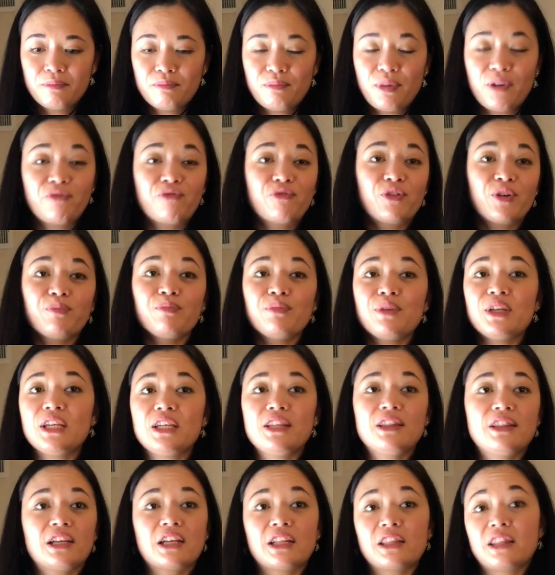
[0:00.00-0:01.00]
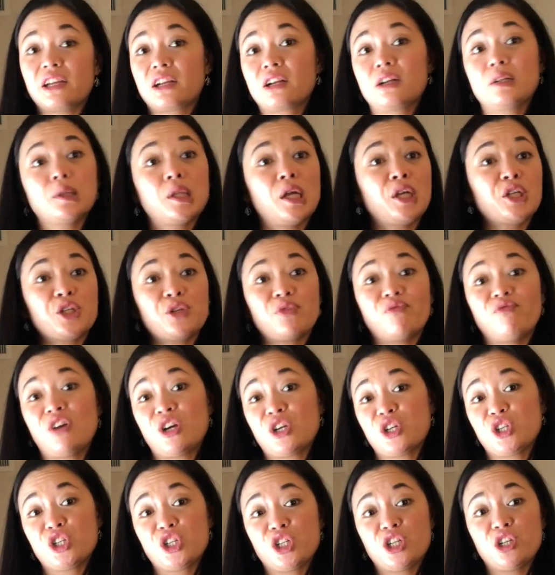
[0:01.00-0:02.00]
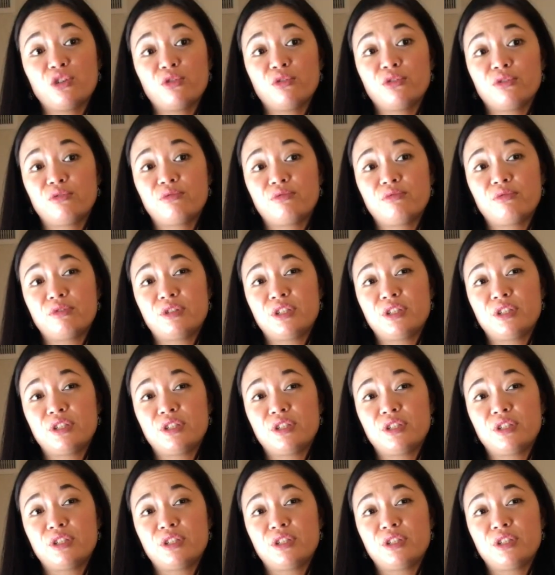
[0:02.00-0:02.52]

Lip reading: But for me, the clutch function